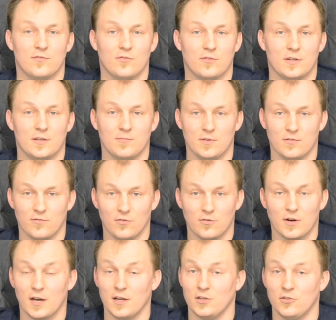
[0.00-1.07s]
for Him
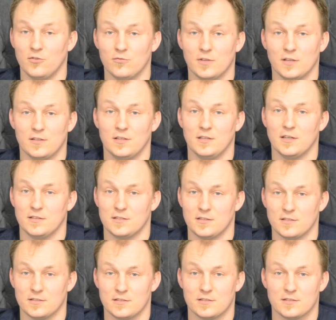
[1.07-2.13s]
before. I knew that He
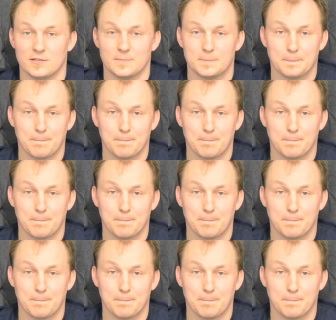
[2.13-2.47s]
exists.